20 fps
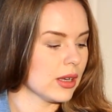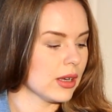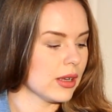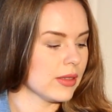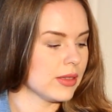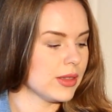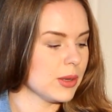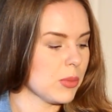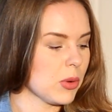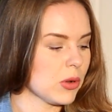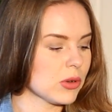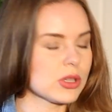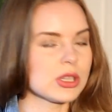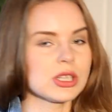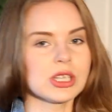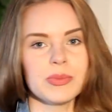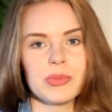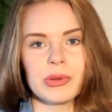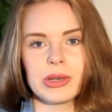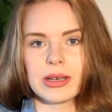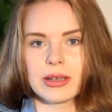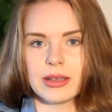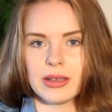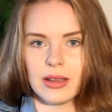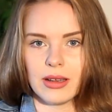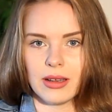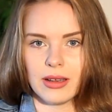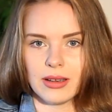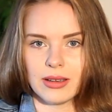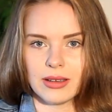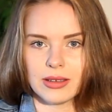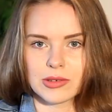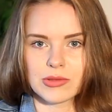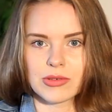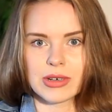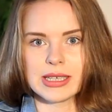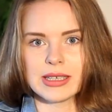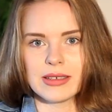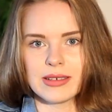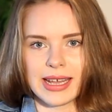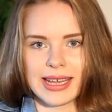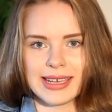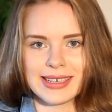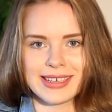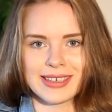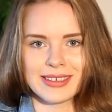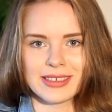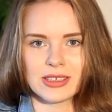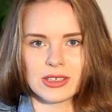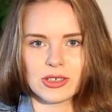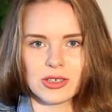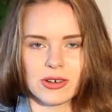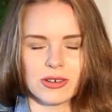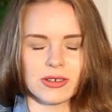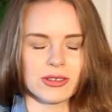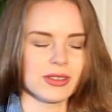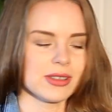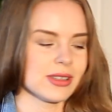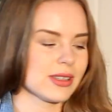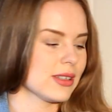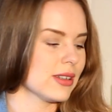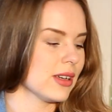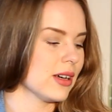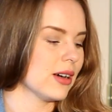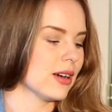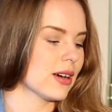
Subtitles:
The most typical resonating tones